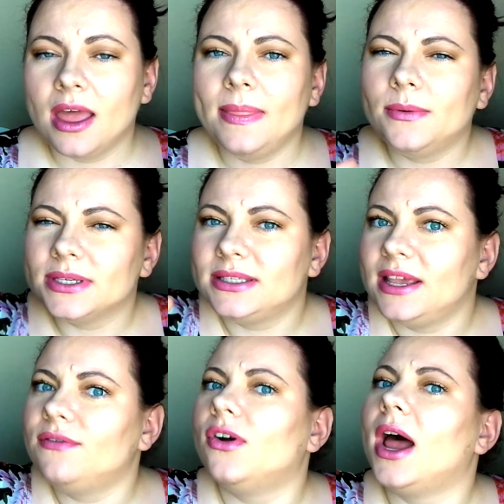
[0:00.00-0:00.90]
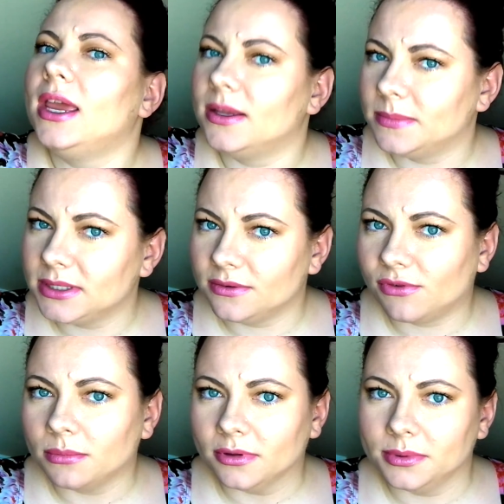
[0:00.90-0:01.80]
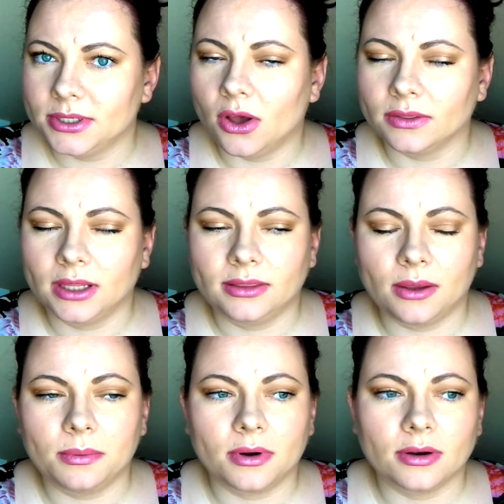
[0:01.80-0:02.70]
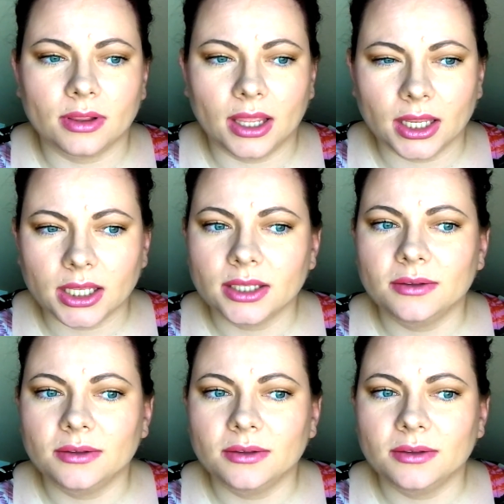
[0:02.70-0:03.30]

and there were several items from Louis Vuitton that they were like